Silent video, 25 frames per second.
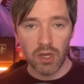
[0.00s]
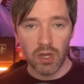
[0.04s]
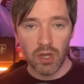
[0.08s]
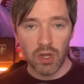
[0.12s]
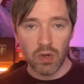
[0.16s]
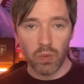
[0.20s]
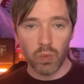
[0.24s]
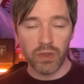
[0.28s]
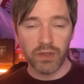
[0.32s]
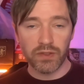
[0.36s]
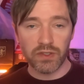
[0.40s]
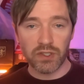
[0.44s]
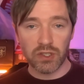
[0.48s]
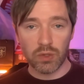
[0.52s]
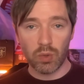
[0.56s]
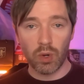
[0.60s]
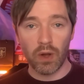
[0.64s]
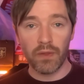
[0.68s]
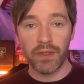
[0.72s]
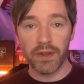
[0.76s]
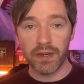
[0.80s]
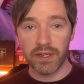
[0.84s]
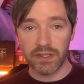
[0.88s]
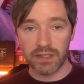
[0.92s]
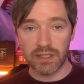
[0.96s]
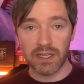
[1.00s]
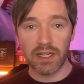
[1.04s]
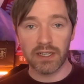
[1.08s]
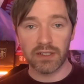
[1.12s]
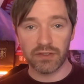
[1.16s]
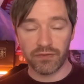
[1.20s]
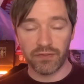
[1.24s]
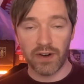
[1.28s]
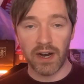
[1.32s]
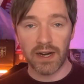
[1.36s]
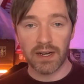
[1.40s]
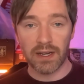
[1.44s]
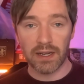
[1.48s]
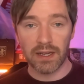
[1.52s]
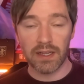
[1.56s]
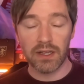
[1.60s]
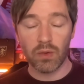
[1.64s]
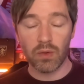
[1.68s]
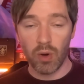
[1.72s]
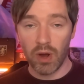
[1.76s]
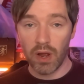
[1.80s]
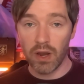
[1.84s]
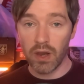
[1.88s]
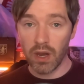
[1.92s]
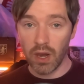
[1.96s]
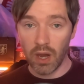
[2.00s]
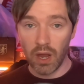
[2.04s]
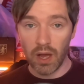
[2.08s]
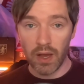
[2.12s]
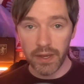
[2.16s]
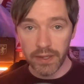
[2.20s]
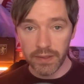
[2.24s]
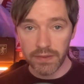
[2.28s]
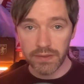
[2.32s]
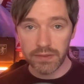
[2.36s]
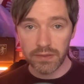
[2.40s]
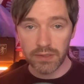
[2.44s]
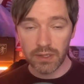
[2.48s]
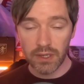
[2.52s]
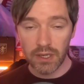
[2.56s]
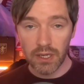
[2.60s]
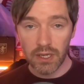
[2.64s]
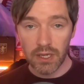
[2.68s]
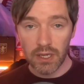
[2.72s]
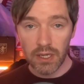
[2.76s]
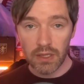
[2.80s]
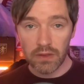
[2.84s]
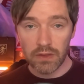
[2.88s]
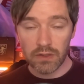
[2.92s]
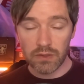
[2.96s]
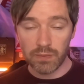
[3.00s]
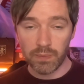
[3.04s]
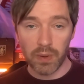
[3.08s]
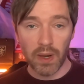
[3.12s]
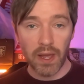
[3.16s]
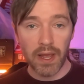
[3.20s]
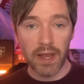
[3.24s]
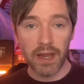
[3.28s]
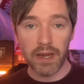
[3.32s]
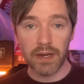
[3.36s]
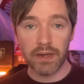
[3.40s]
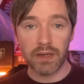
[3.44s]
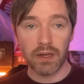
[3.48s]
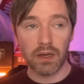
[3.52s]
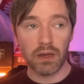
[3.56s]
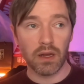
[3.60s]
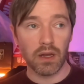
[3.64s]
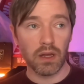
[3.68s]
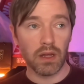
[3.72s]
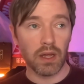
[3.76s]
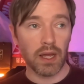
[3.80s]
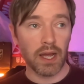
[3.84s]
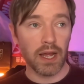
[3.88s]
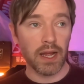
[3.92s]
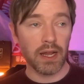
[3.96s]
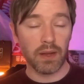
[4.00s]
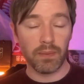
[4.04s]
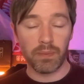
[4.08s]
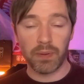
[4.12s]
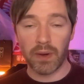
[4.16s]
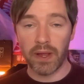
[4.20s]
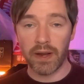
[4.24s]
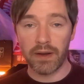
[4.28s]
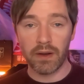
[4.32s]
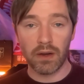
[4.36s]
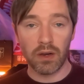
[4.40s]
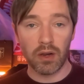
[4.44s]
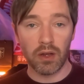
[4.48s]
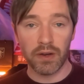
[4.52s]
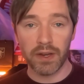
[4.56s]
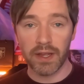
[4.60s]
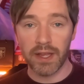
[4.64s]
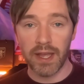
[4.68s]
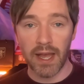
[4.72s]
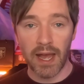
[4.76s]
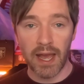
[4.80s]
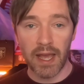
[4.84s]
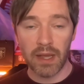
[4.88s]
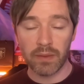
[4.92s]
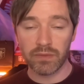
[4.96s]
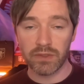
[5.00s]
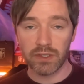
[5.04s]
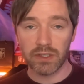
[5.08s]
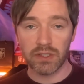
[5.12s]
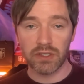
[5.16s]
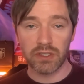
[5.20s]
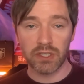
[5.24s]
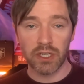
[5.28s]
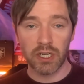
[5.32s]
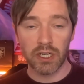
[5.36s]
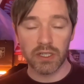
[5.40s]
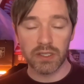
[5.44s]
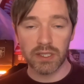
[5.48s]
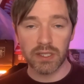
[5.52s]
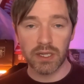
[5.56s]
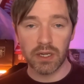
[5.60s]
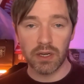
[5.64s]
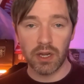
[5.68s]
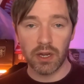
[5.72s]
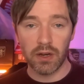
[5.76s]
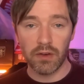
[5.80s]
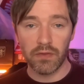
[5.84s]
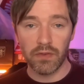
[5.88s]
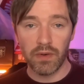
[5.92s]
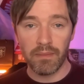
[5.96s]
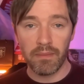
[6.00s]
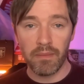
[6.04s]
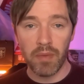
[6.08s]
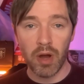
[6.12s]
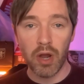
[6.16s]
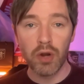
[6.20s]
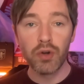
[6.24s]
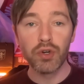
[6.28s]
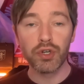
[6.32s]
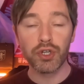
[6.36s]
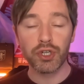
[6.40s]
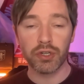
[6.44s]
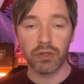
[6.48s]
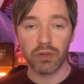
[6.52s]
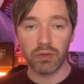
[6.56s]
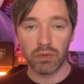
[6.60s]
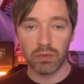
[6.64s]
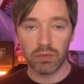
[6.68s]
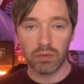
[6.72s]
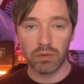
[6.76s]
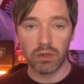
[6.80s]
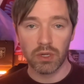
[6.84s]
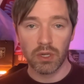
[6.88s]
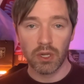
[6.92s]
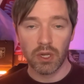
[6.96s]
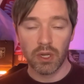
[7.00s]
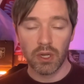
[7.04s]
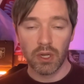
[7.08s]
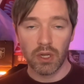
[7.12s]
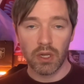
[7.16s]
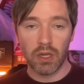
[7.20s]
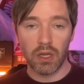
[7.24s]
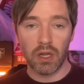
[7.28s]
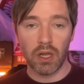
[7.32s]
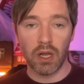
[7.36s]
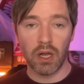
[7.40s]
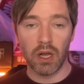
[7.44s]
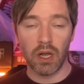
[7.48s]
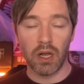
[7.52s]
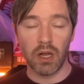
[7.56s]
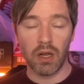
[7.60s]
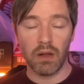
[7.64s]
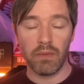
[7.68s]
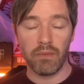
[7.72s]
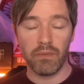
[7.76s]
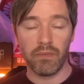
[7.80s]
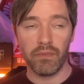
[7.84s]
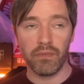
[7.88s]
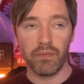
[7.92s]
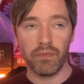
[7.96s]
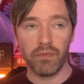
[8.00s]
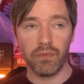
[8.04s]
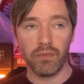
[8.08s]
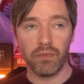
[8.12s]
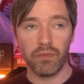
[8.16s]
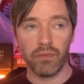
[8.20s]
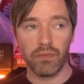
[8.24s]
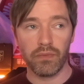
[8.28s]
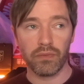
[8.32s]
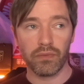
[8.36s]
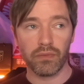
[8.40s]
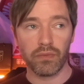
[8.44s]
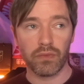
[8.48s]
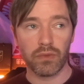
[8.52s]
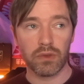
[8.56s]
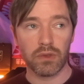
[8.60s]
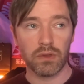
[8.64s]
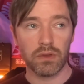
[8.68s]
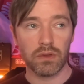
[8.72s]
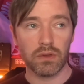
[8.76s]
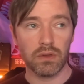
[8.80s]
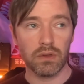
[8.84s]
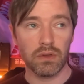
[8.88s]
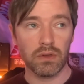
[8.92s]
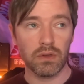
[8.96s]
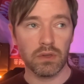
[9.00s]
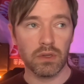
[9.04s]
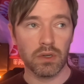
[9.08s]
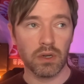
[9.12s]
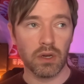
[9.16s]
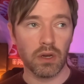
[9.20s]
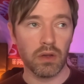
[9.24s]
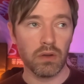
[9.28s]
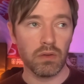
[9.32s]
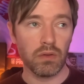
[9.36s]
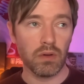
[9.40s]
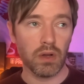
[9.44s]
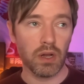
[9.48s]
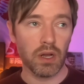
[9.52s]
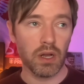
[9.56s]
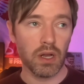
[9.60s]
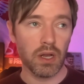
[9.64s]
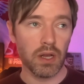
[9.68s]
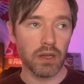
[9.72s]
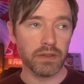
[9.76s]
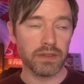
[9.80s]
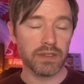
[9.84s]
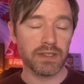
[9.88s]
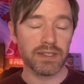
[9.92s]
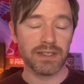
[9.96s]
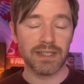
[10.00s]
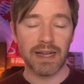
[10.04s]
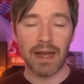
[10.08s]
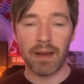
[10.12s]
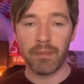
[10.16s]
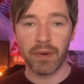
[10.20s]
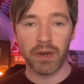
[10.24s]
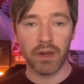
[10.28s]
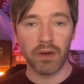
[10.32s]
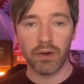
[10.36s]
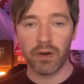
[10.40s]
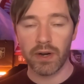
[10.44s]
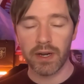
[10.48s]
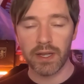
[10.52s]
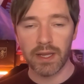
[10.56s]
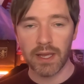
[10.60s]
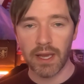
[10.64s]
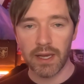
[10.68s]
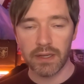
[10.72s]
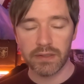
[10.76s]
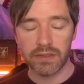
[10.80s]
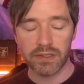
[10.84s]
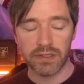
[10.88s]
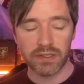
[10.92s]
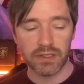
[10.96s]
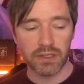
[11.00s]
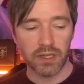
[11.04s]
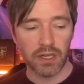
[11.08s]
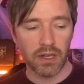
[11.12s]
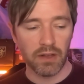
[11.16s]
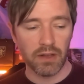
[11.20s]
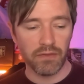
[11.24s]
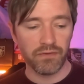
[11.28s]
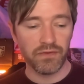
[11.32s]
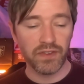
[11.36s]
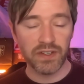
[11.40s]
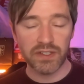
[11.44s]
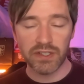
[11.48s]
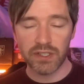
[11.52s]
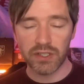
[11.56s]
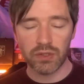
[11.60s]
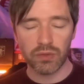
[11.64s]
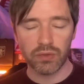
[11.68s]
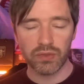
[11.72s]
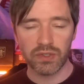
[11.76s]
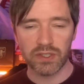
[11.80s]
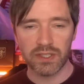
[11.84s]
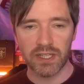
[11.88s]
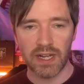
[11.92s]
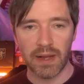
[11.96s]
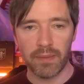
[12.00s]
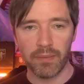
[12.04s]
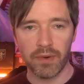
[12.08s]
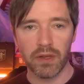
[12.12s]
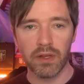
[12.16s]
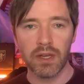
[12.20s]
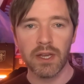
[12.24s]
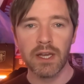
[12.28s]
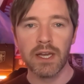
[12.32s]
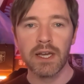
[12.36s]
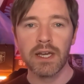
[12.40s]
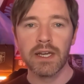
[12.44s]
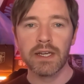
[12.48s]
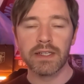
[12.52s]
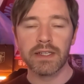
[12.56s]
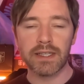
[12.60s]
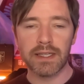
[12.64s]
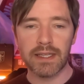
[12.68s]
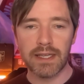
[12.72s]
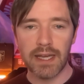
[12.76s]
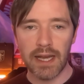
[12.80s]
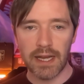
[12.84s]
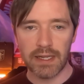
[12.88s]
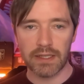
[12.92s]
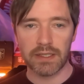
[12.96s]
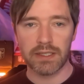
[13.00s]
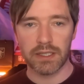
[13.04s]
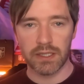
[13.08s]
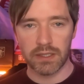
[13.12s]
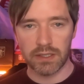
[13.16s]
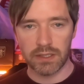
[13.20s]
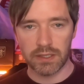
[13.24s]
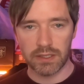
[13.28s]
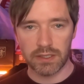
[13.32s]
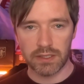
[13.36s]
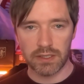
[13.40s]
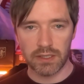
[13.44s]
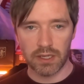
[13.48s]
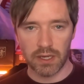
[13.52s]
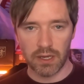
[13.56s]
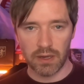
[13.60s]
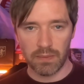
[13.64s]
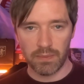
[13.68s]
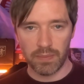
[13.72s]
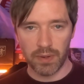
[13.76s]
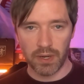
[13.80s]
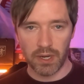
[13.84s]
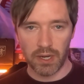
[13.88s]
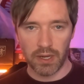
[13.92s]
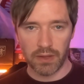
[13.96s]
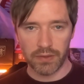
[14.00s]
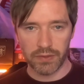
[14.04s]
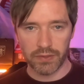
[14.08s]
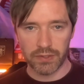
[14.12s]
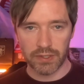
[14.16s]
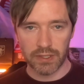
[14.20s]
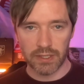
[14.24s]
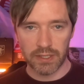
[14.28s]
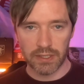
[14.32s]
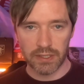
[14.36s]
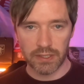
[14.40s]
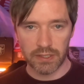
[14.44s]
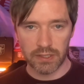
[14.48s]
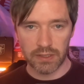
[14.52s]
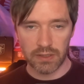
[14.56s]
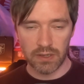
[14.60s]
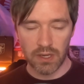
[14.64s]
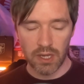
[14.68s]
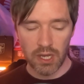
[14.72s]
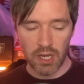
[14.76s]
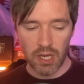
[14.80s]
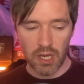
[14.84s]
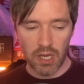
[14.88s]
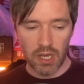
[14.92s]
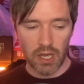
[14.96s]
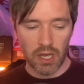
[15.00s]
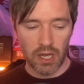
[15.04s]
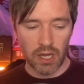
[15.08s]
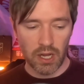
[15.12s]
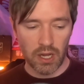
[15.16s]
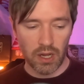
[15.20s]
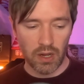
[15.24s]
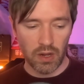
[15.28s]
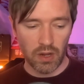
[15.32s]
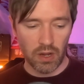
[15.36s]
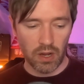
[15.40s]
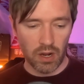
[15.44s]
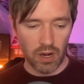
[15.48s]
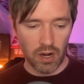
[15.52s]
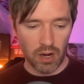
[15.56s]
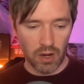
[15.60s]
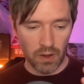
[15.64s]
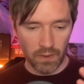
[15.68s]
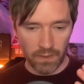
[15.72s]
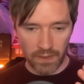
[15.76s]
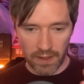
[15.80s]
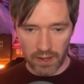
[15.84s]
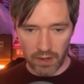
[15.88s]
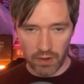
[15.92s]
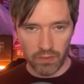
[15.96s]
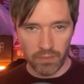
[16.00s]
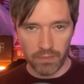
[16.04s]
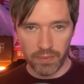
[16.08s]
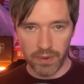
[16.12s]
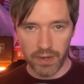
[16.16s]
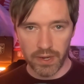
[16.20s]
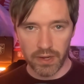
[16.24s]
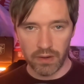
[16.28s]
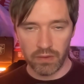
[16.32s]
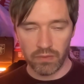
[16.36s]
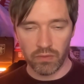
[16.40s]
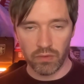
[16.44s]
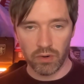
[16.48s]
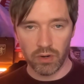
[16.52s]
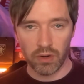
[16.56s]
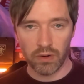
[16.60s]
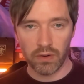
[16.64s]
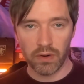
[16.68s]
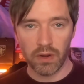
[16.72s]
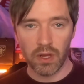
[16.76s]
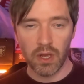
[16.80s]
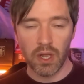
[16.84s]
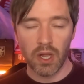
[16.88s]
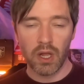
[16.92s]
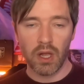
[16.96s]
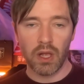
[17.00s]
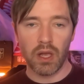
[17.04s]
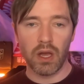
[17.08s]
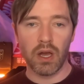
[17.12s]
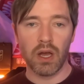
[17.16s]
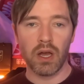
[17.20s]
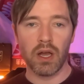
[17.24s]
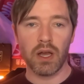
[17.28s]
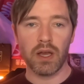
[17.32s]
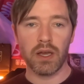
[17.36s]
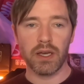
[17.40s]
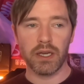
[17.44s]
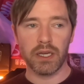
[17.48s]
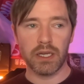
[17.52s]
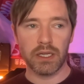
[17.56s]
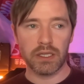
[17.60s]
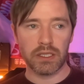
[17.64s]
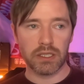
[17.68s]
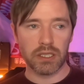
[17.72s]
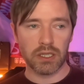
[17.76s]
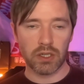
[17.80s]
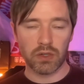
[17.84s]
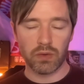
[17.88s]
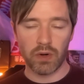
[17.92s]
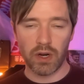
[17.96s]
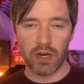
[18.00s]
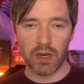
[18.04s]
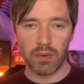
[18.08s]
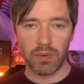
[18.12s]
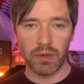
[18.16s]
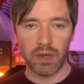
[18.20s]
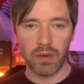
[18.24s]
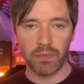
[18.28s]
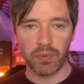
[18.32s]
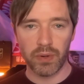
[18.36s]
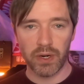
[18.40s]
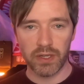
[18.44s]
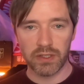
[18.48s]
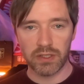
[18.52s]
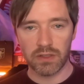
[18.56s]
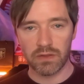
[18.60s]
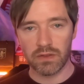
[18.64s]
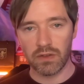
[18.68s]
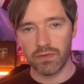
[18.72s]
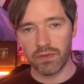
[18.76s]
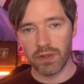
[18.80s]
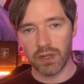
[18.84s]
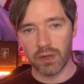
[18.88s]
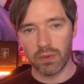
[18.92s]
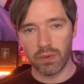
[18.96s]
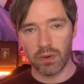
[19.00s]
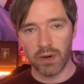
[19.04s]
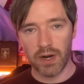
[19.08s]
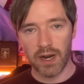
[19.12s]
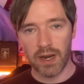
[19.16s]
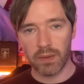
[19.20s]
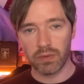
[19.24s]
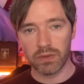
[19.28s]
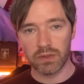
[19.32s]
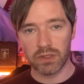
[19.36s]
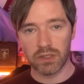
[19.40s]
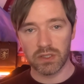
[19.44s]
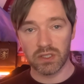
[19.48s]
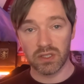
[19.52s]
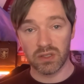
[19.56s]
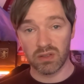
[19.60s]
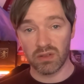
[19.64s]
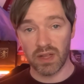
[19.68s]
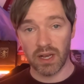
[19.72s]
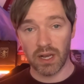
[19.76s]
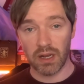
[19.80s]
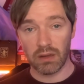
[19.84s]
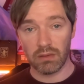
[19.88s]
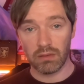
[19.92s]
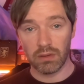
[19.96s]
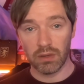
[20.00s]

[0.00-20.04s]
with a squad that is, let's frankly, quite light, has played a lot of games, exerted a lot of emotional, stamina, I guess, physical stamina to get to this part of the season on that unbeaten run. It's incredibly impressive that Villa were able to do that.